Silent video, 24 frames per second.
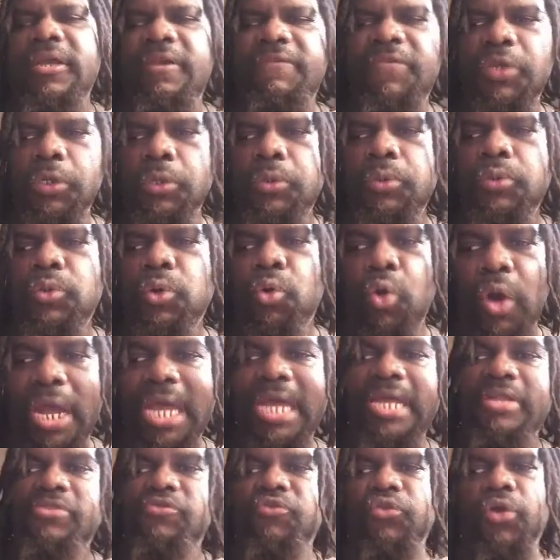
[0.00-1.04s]
If you
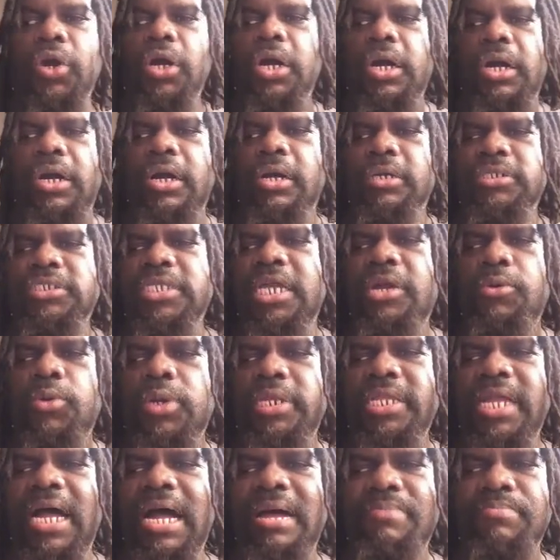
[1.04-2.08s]
quit drugs, there
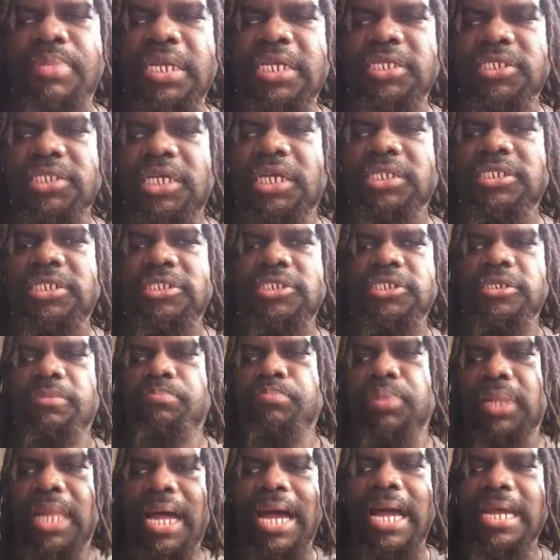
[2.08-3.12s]
would not be such a
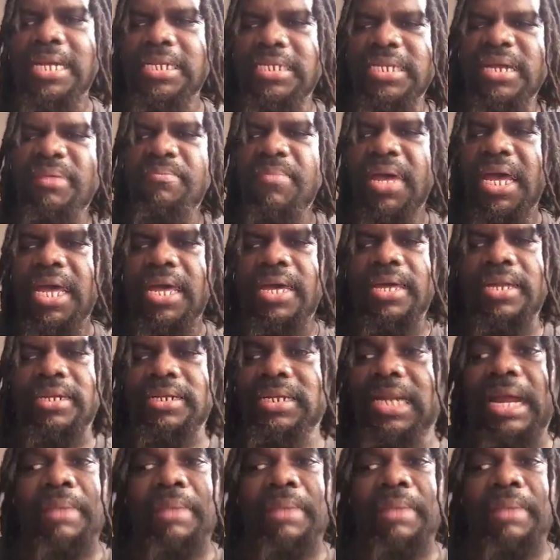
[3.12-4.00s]
supply and demand.